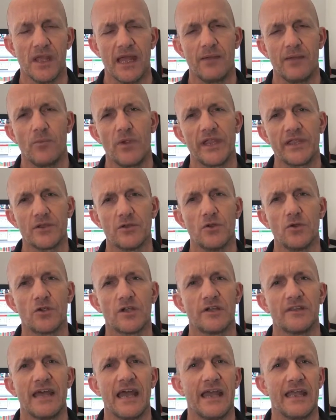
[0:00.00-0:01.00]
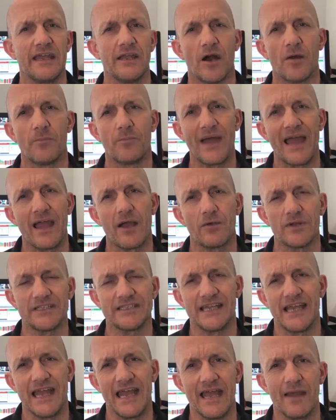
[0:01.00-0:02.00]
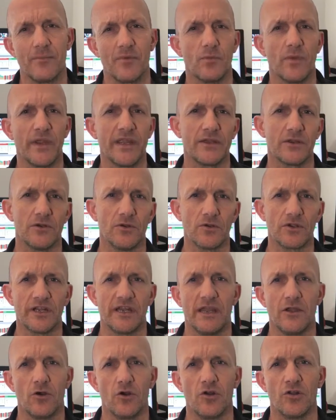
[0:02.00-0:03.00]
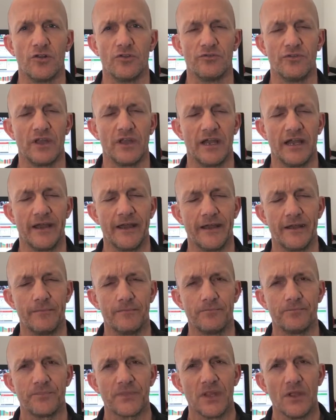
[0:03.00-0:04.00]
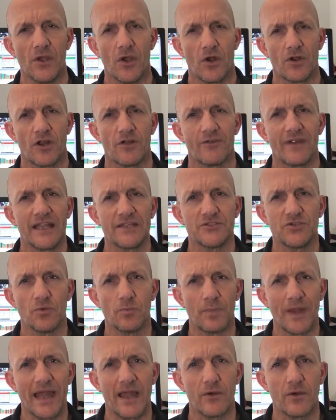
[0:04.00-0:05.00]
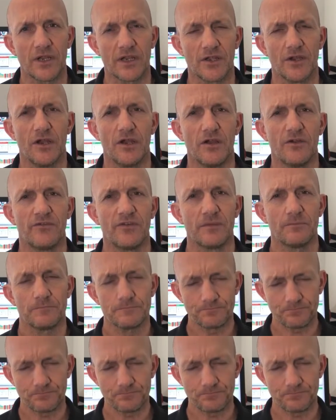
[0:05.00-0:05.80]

And we can look at that in our power tab, and we can look at it on our actual power curve